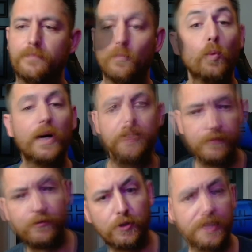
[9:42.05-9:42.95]
when
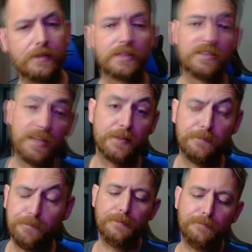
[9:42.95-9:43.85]
fully extended.
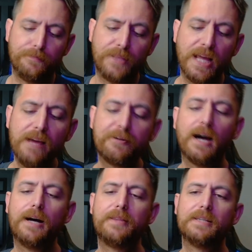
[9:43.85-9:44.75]
They have
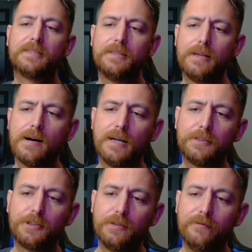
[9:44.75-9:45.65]
got this
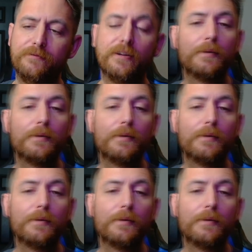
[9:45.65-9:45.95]
notch very